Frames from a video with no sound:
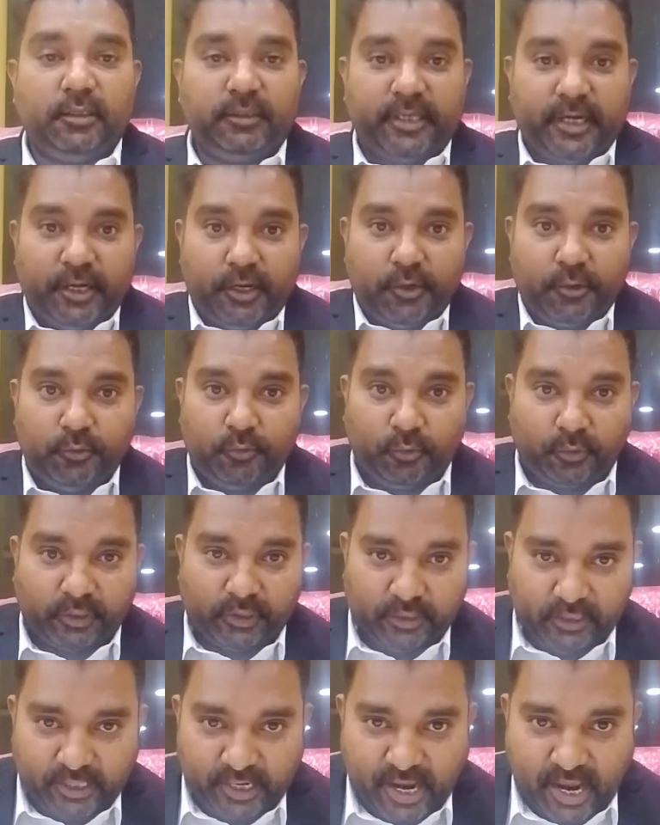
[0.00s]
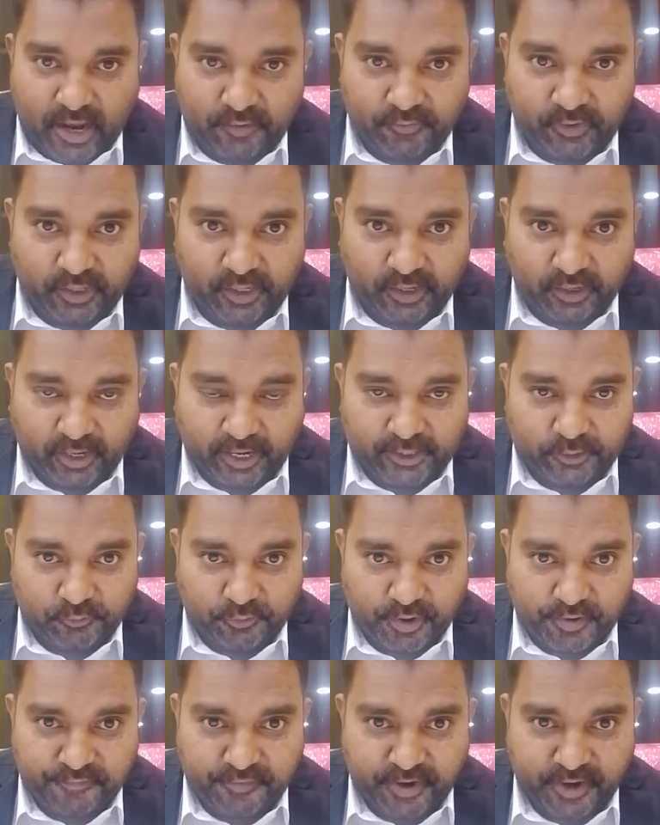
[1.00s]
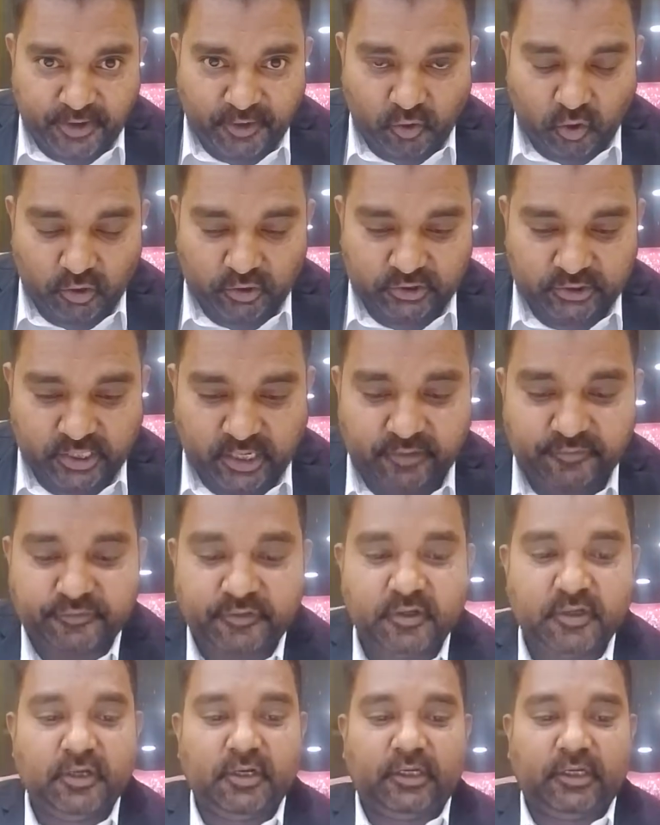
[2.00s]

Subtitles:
then do you really have any right to defend yourself?